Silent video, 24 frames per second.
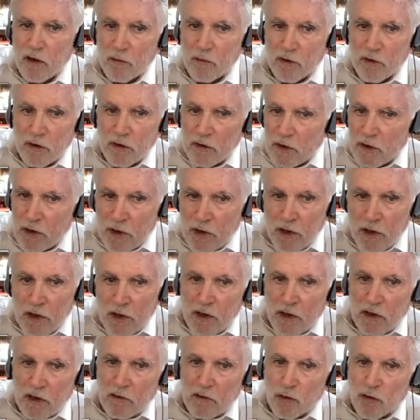They were
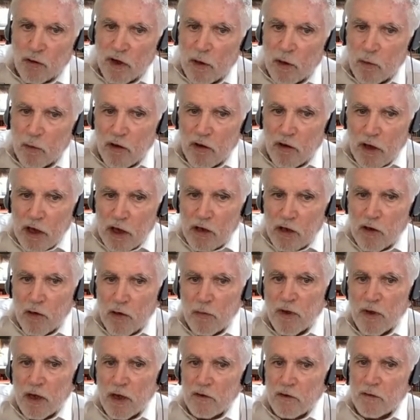incredible
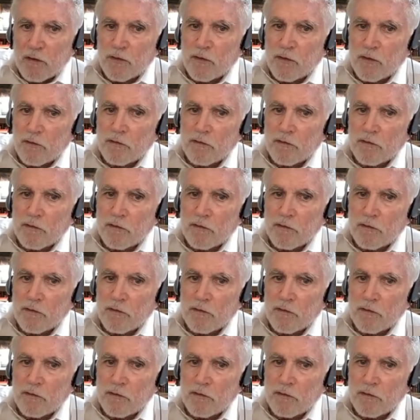incubators